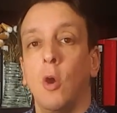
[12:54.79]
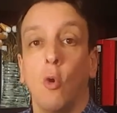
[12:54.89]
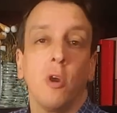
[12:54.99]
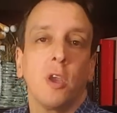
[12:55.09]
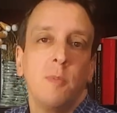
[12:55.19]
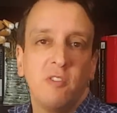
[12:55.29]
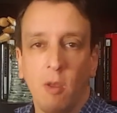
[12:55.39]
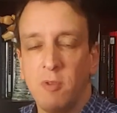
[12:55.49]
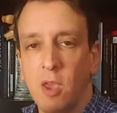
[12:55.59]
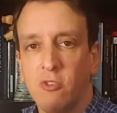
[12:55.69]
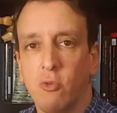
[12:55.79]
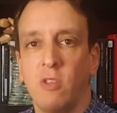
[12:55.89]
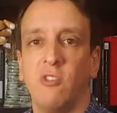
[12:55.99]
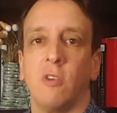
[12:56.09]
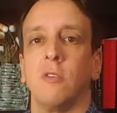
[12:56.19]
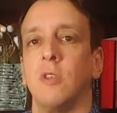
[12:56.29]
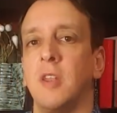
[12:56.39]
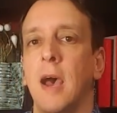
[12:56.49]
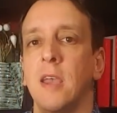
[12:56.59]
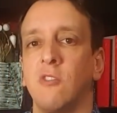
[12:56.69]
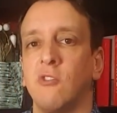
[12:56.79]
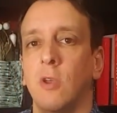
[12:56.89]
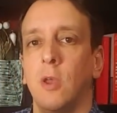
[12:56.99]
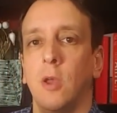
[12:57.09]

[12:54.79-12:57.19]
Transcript: or it could be something extrinsic to the diets,